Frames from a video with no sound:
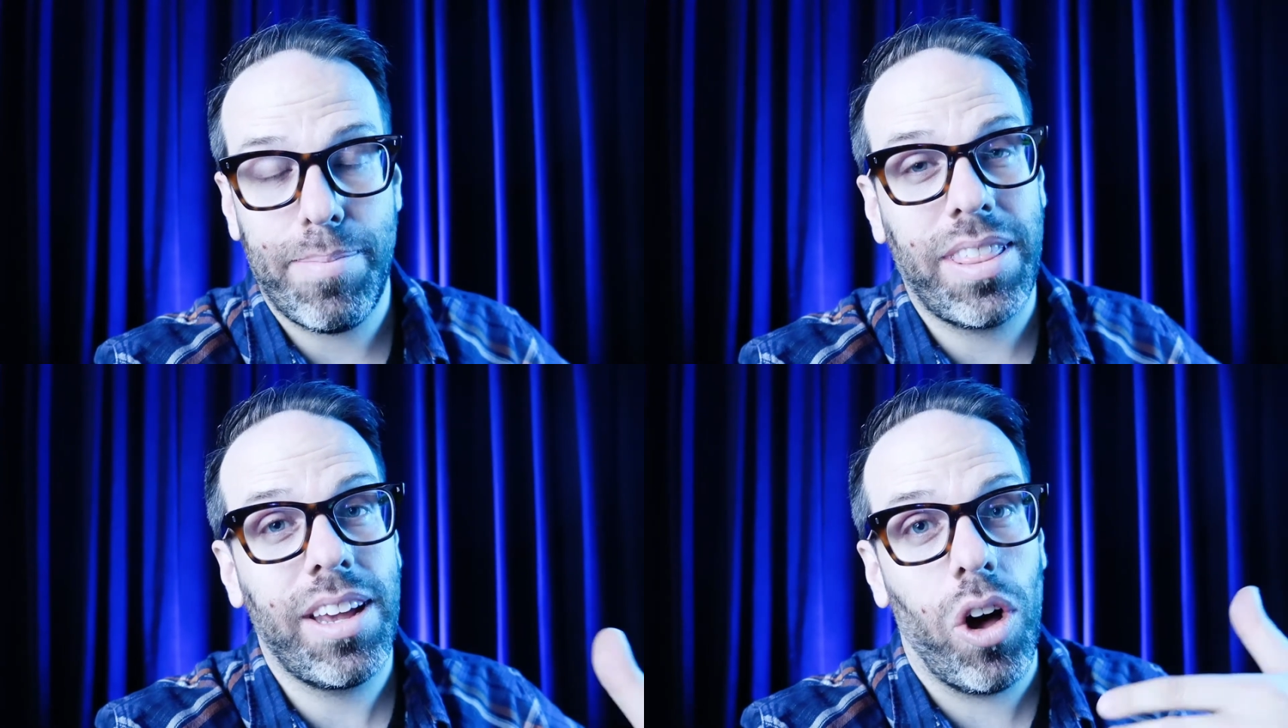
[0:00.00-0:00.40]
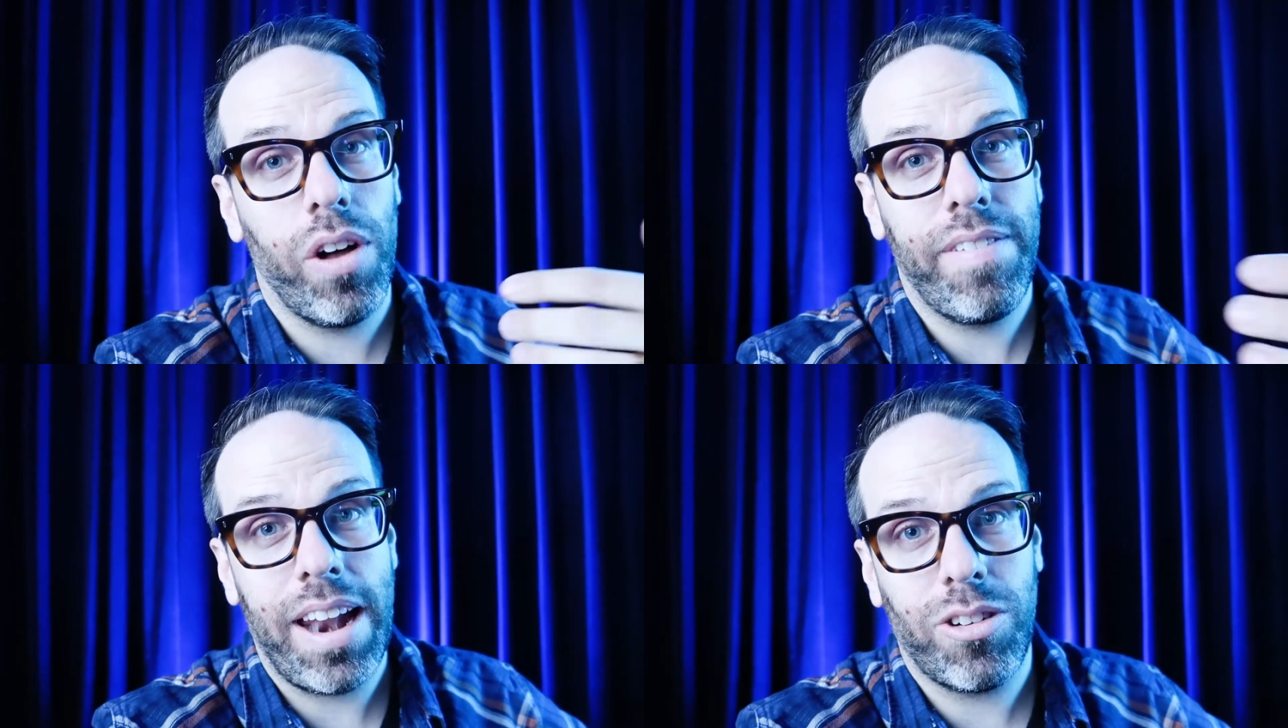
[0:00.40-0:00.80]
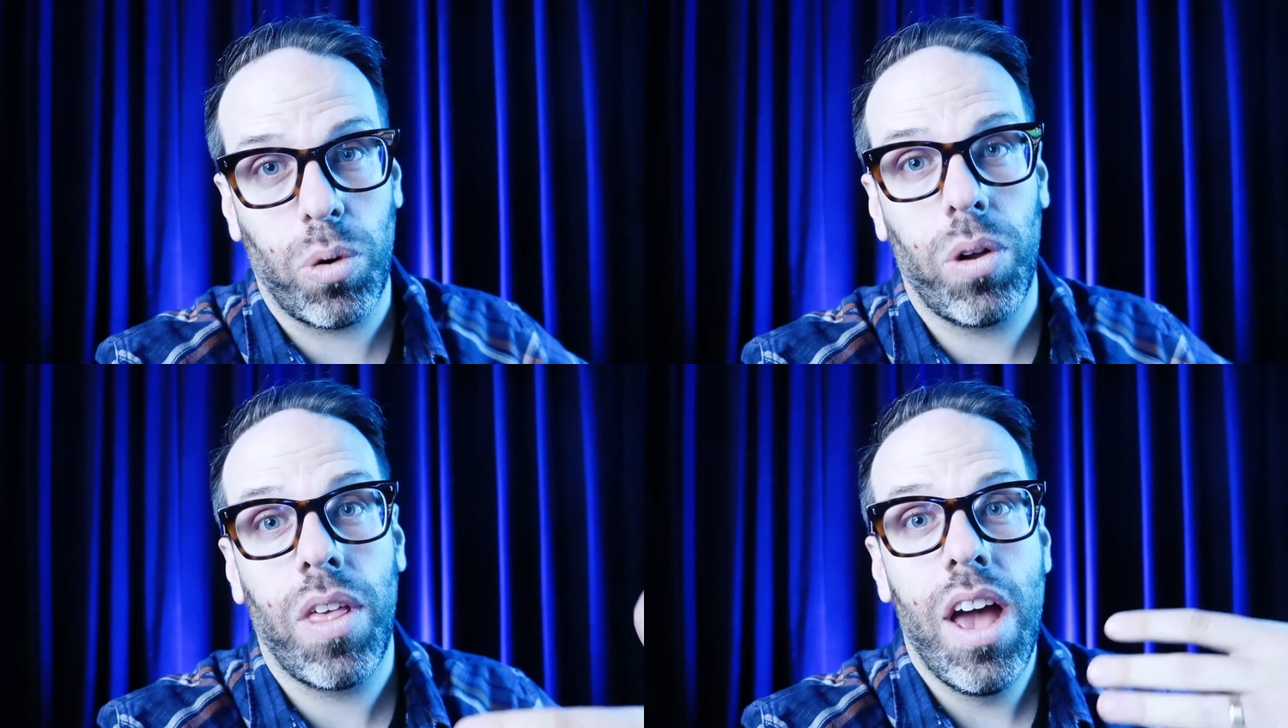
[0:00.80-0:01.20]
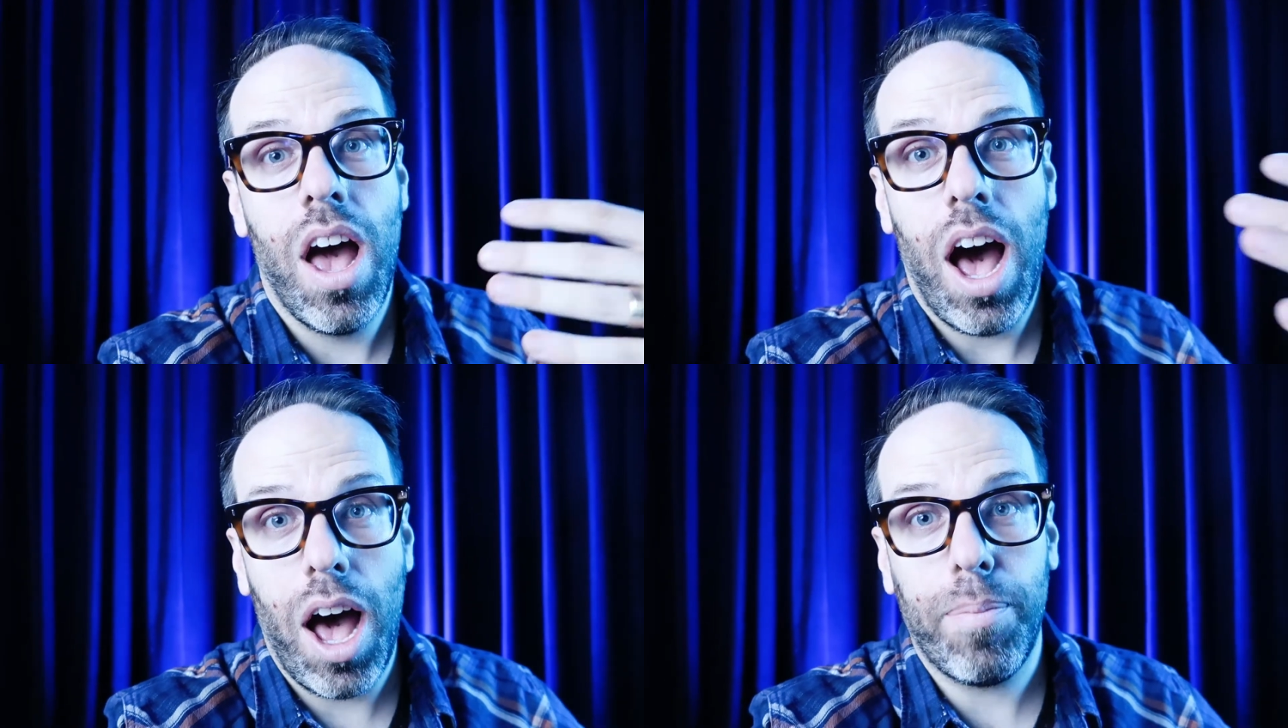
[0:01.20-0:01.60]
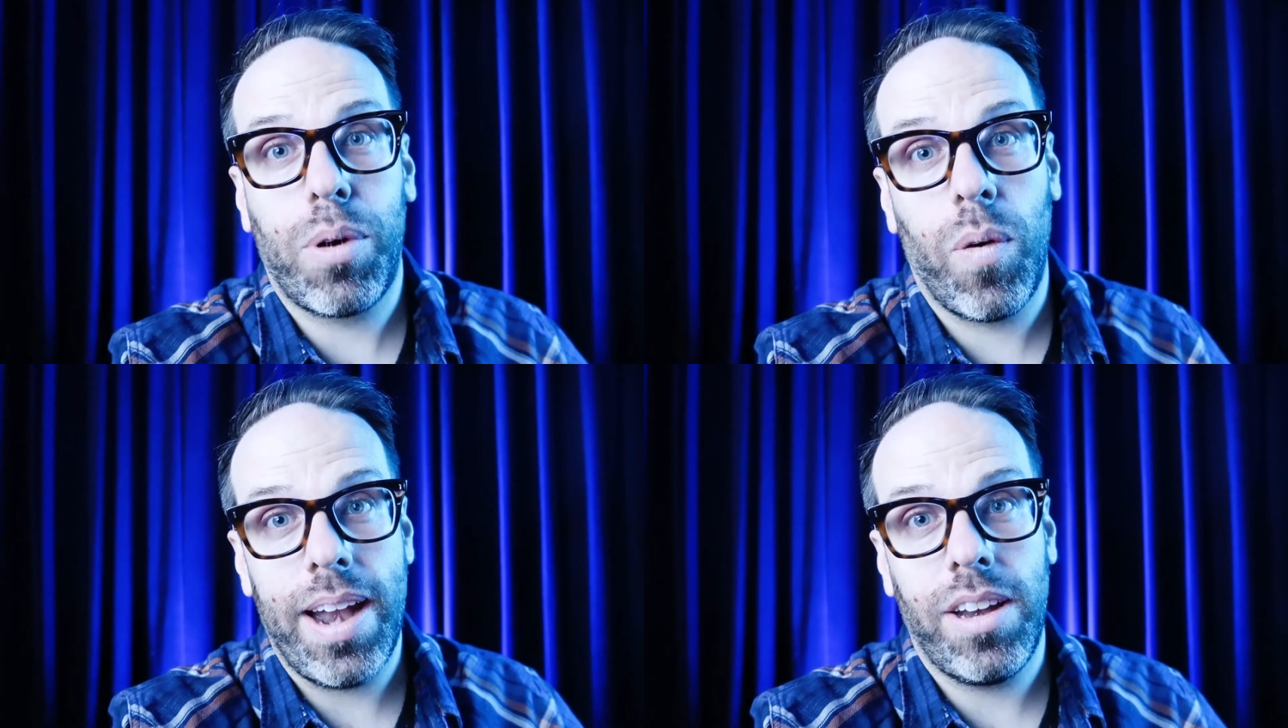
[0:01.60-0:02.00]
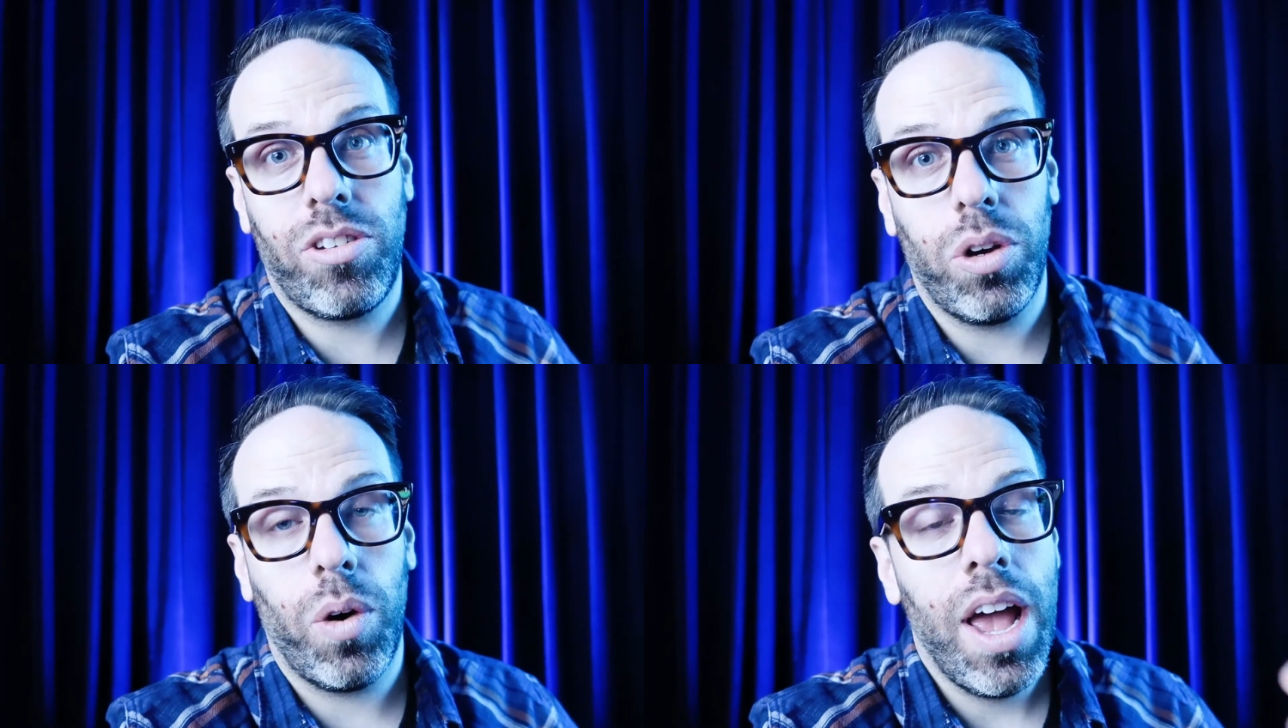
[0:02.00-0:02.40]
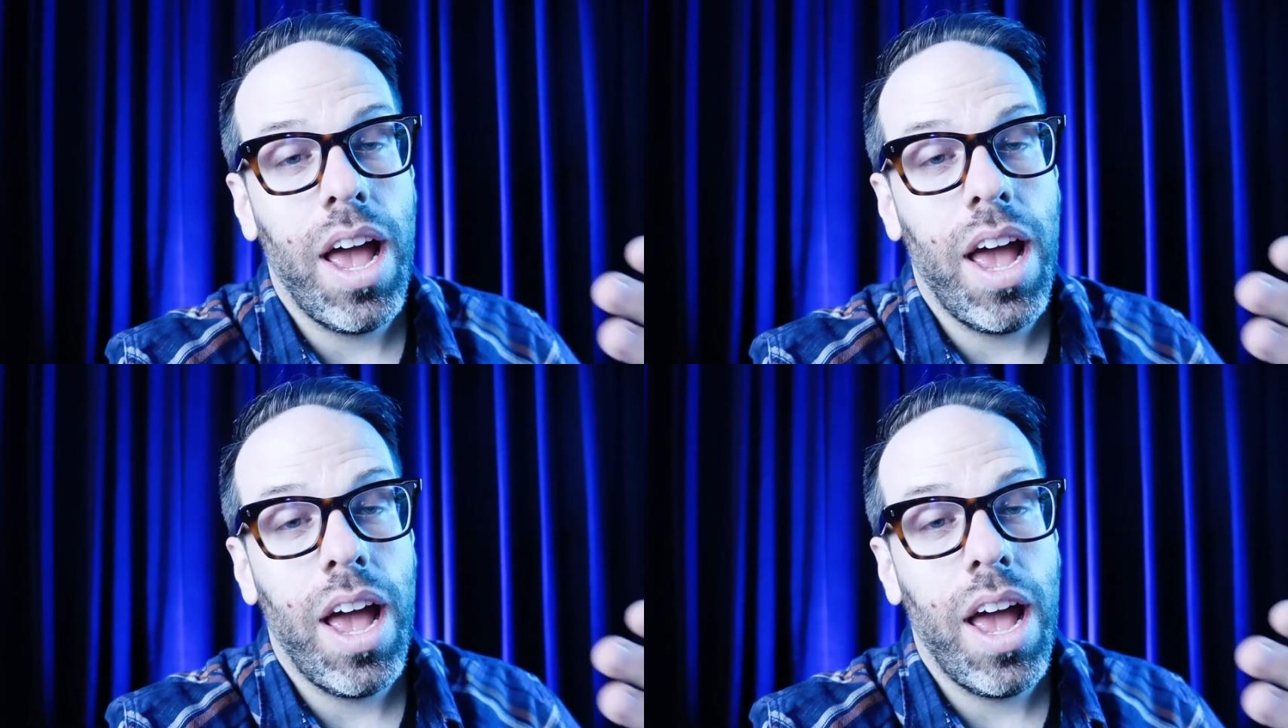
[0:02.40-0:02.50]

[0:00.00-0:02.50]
I think all of that is worth upgrading to.